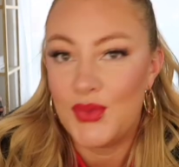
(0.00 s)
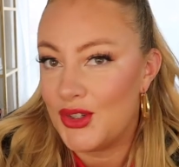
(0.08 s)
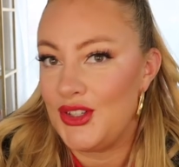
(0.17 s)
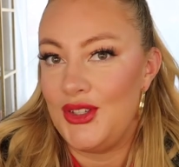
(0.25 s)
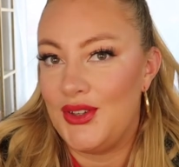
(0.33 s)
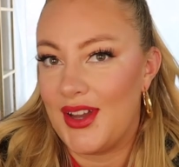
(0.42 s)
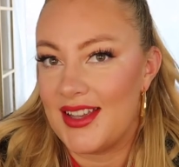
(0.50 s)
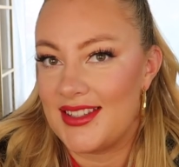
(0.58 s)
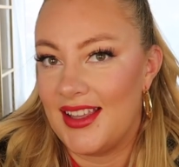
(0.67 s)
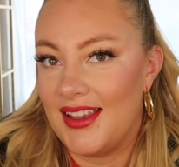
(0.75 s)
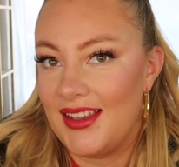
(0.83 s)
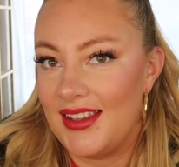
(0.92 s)
What do you guys
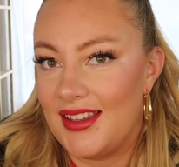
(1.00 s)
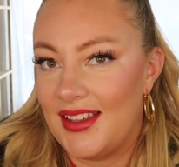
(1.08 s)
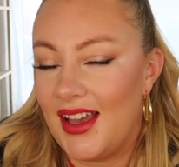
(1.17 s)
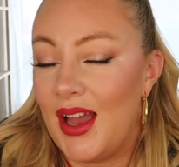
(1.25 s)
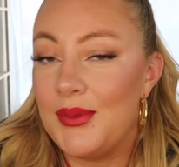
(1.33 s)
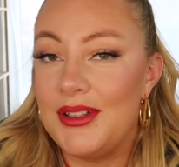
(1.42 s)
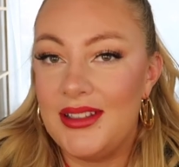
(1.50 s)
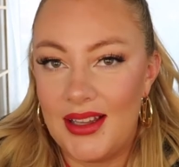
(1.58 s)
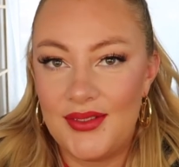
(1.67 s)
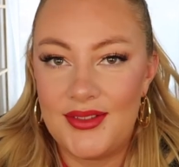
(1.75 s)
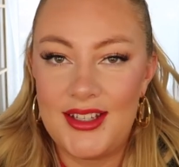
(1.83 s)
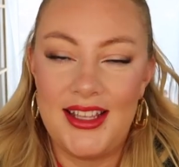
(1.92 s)
think? I would
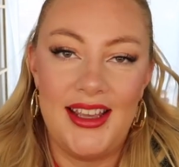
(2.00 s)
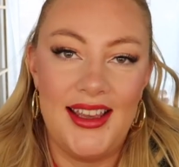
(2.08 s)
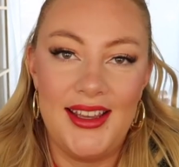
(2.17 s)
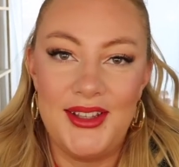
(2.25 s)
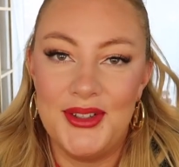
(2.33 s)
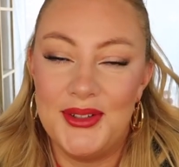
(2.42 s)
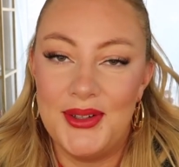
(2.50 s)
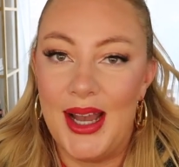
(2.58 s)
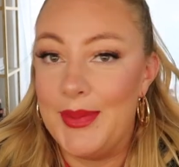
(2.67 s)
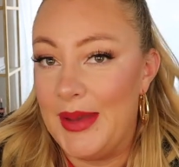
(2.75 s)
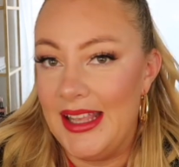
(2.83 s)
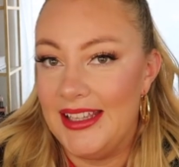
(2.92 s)
love to get your
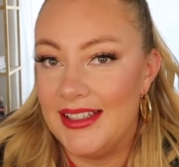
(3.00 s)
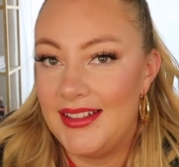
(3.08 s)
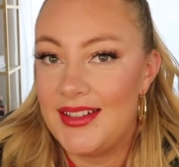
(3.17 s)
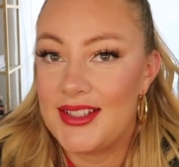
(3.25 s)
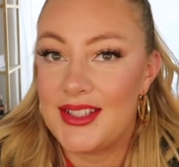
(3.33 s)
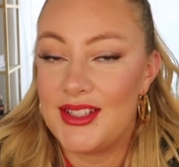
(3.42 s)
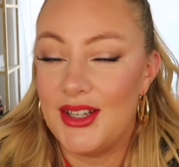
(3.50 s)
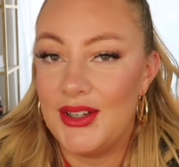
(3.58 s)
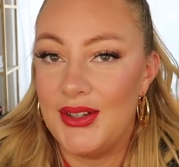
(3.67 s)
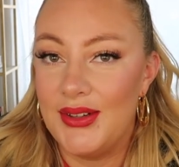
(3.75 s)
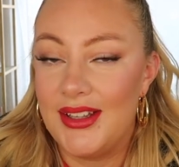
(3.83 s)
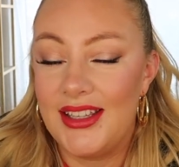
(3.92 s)
opinion,
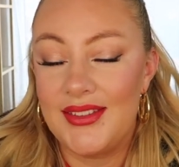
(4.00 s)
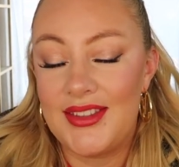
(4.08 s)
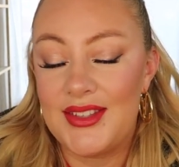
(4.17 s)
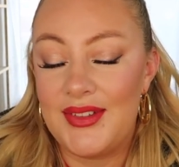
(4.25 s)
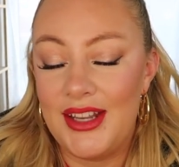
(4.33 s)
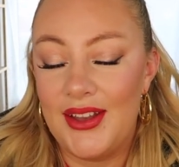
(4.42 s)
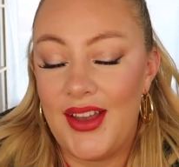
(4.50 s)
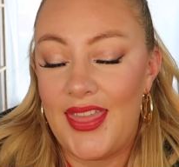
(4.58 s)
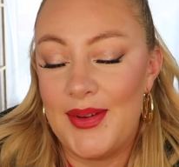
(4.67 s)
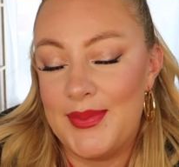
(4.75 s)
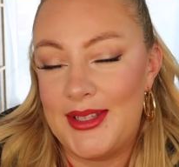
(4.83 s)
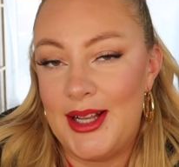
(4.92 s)
so give this video a
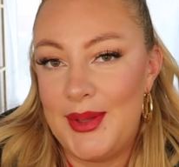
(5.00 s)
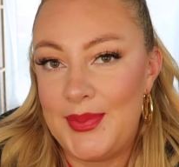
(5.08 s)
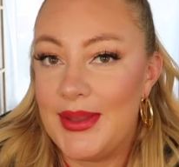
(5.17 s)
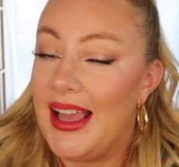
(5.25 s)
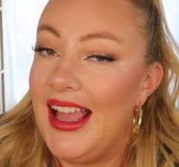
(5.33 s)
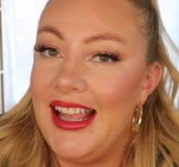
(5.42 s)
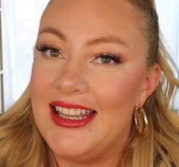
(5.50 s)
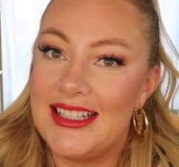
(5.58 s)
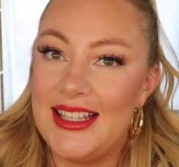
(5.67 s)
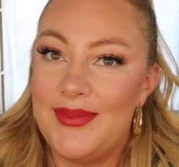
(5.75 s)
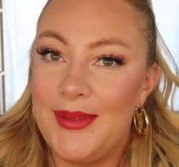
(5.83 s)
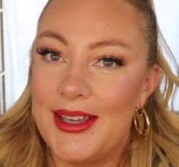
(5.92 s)
thumbs up and
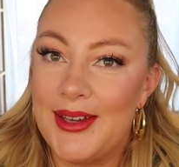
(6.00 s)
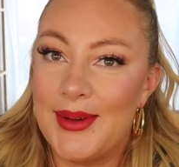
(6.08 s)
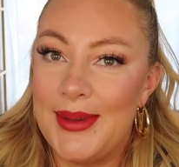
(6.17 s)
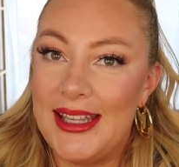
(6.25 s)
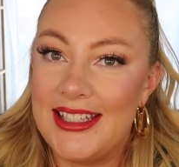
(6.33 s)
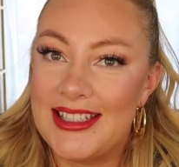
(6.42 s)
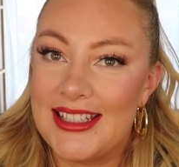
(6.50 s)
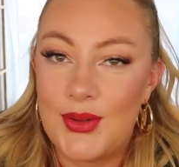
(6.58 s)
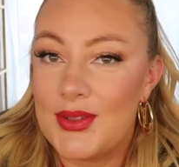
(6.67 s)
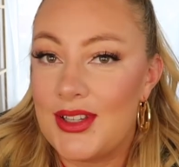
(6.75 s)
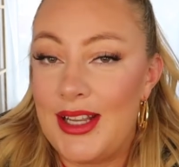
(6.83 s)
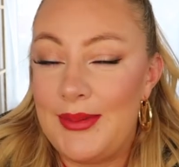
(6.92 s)
leave me a comment.
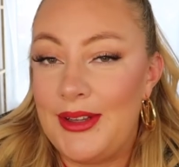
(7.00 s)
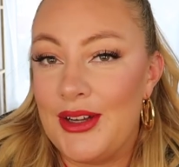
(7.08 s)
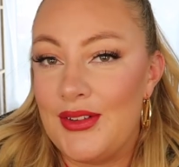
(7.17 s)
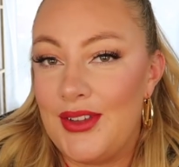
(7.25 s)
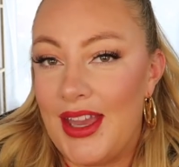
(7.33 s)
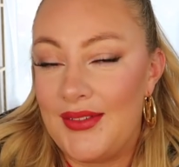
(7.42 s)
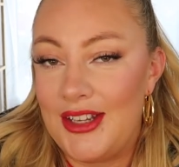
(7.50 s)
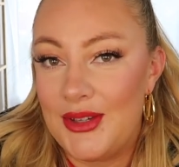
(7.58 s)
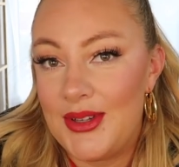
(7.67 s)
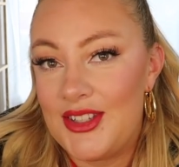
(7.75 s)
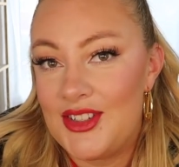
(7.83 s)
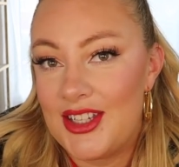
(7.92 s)
Also, let me know if you have any
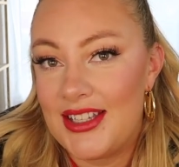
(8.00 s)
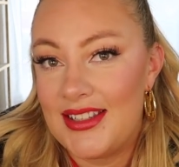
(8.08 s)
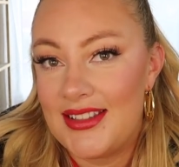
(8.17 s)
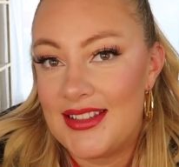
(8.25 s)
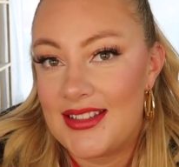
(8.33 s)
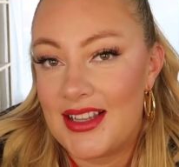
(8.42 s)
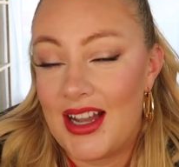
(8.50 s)
questions.